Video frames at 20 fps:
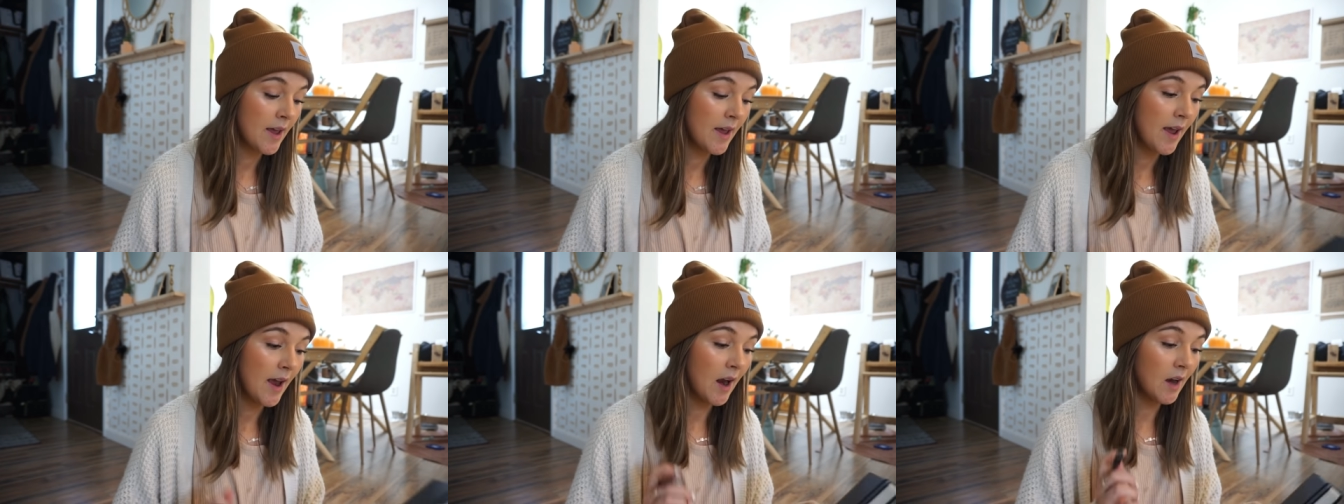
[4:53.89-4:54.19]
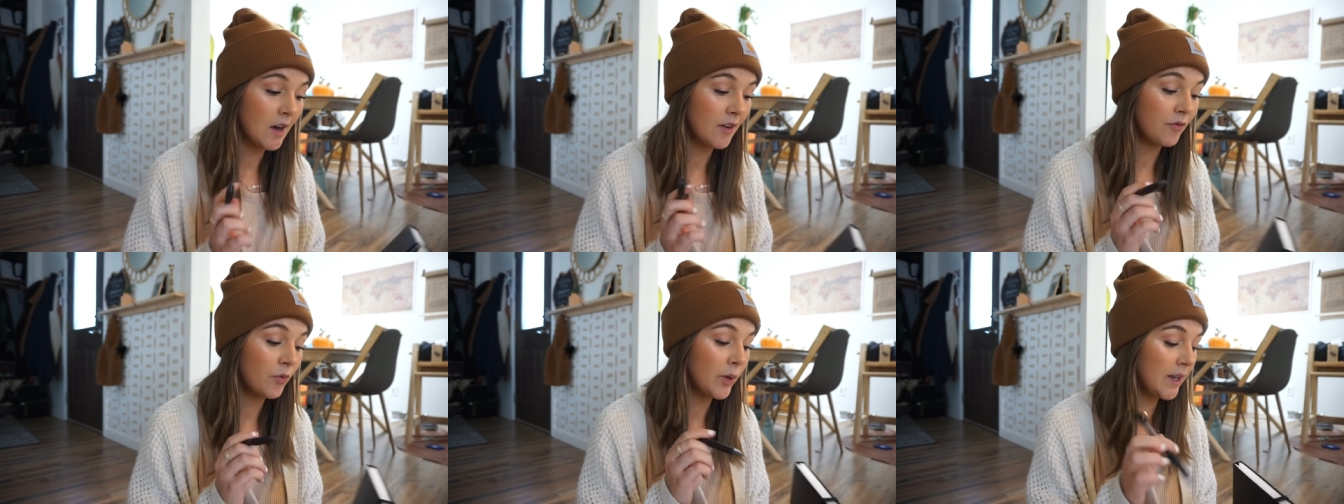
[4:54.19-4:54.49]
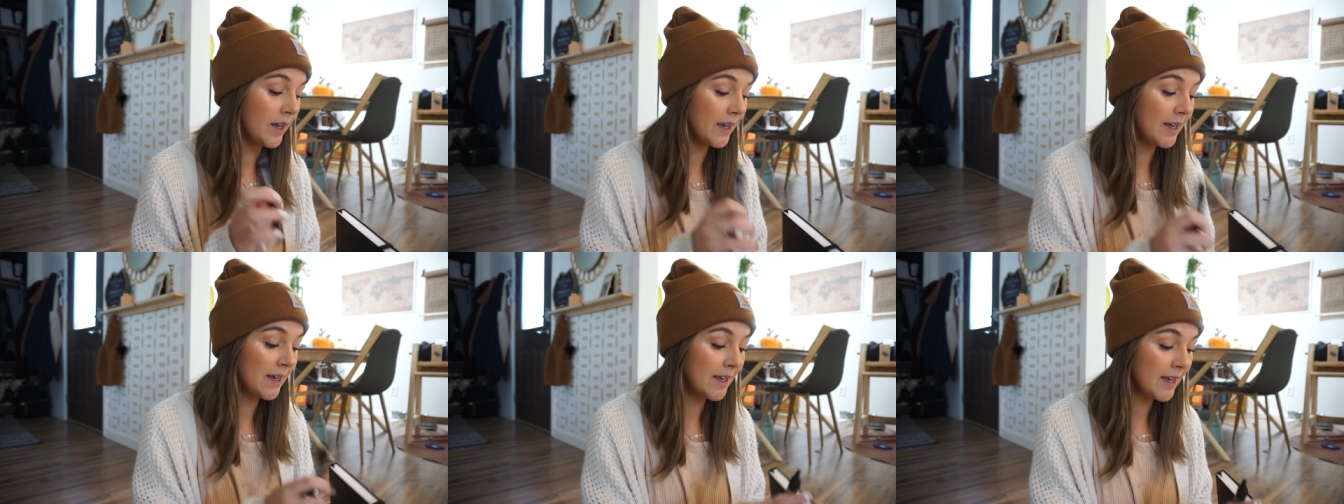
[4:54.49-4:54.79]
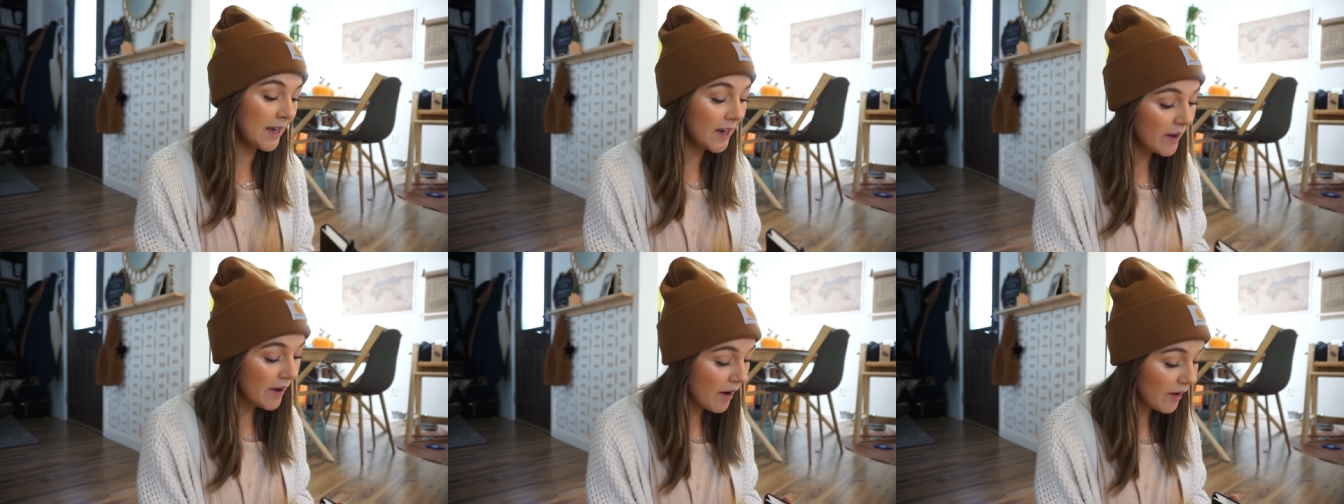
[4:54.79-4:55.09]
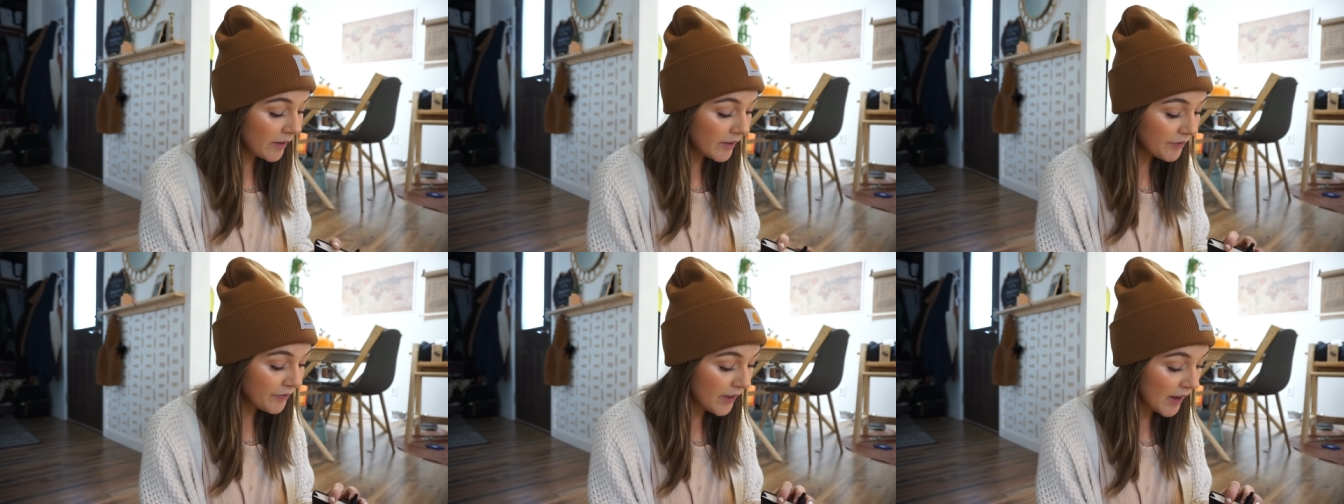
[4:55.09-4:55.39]
And if we can get
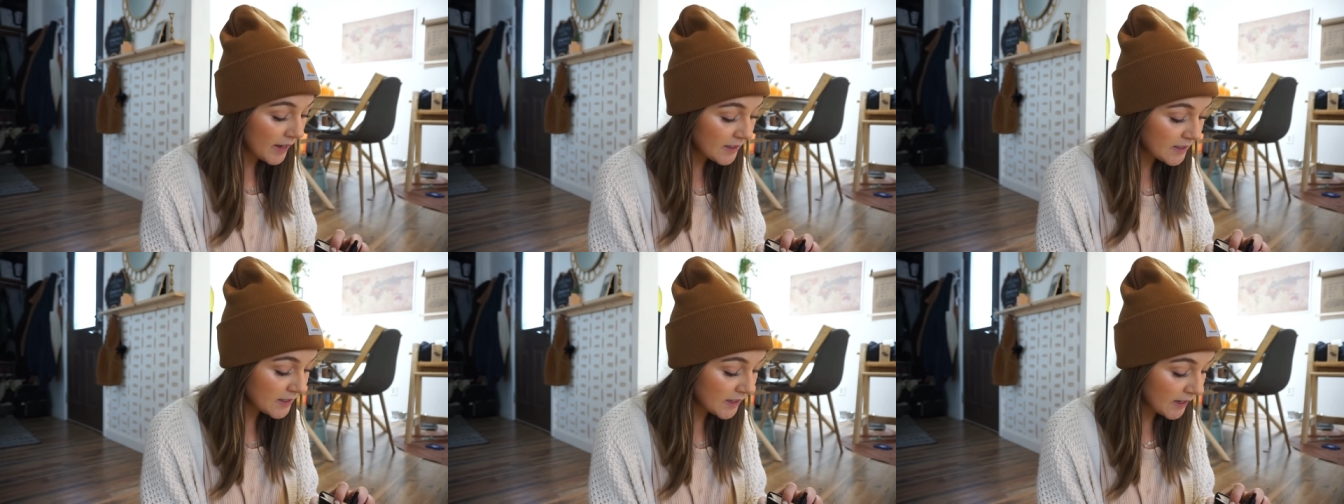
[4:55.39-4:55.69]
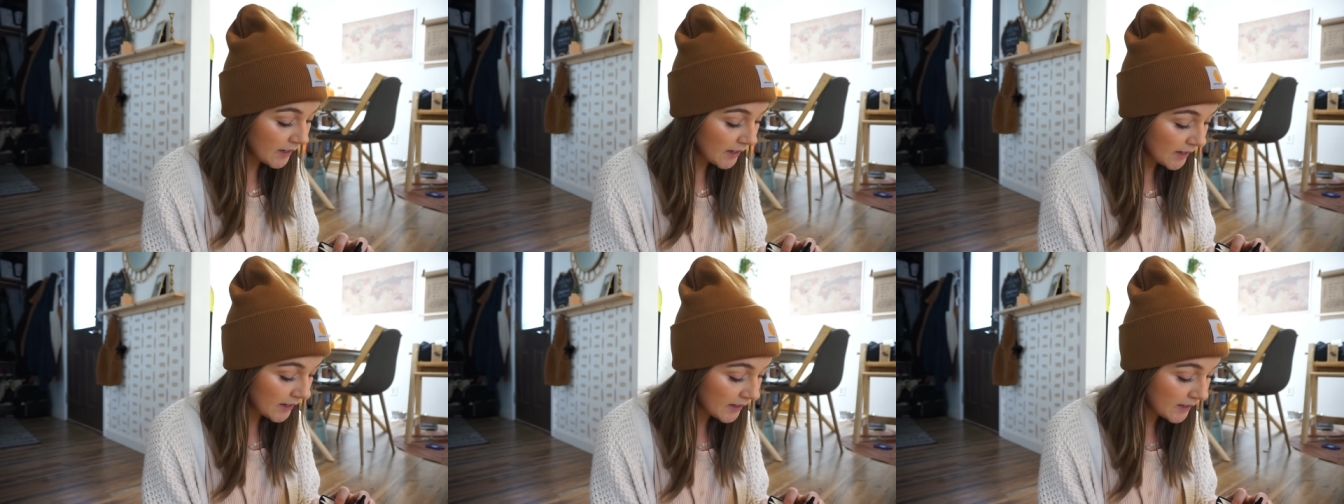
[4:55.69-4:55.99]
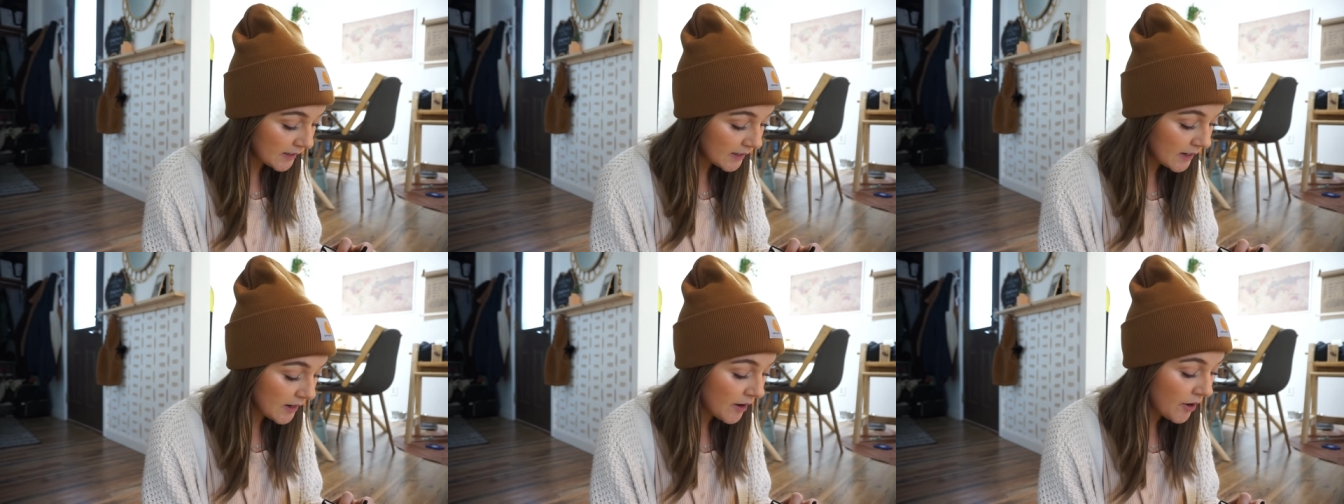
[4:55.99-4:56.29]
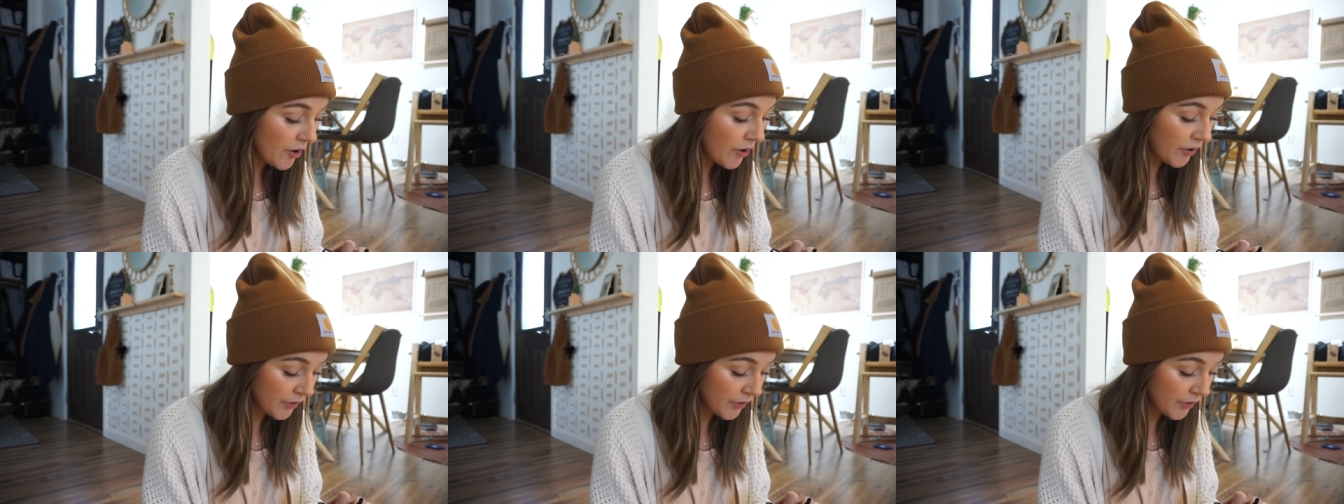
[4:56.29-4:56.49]
all of that done,